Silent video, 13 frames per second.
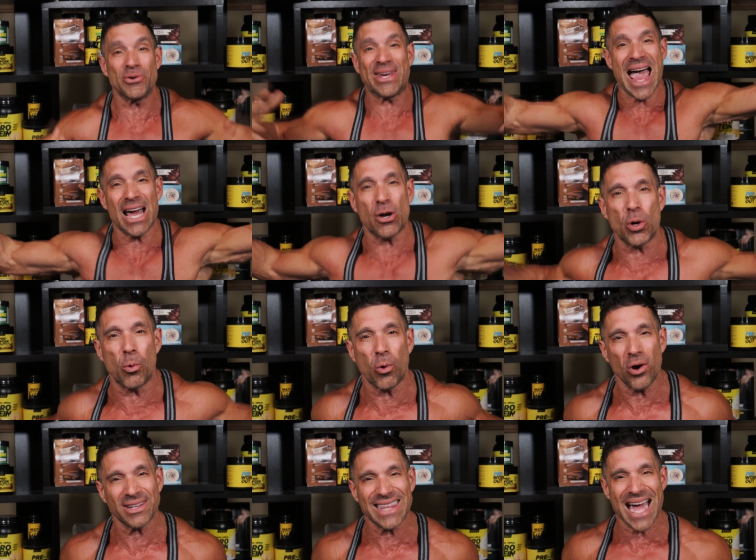you can't go to
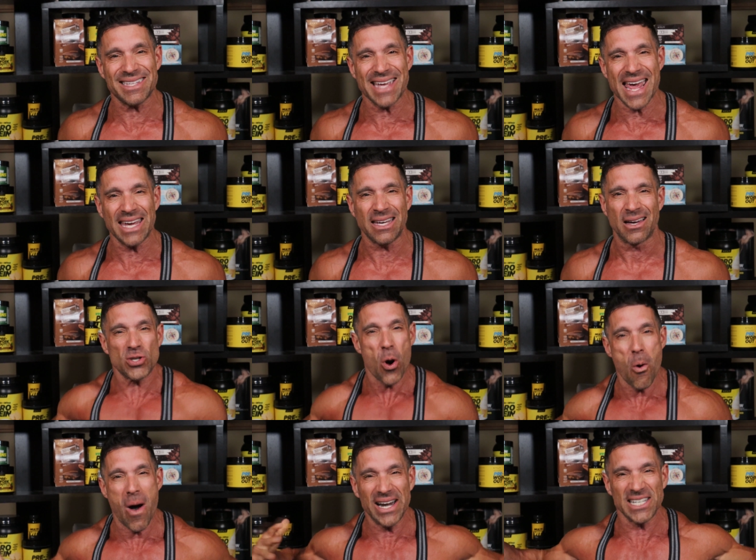work that day?
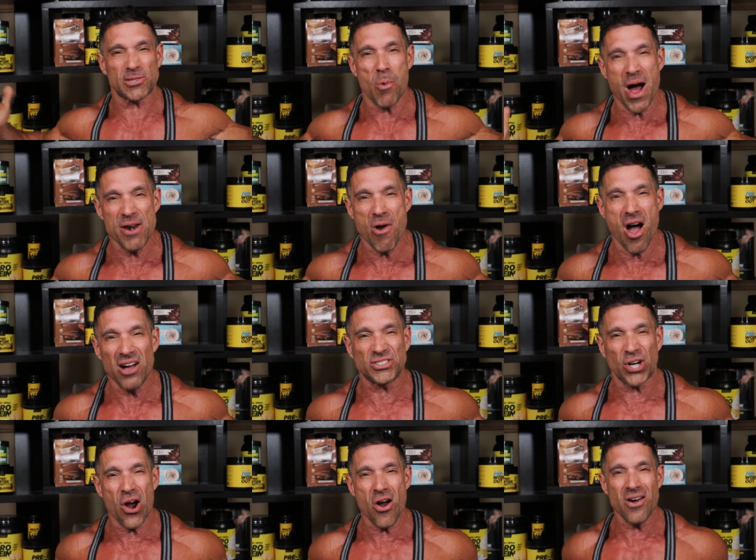So what? It's one
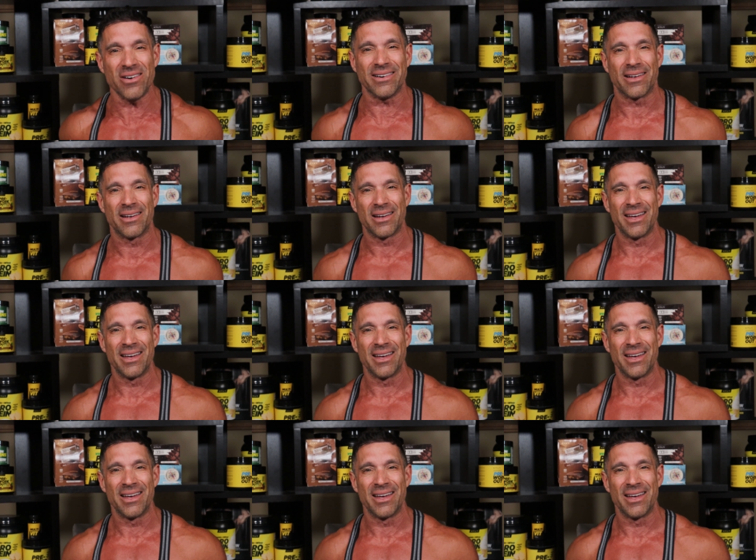wrong turn.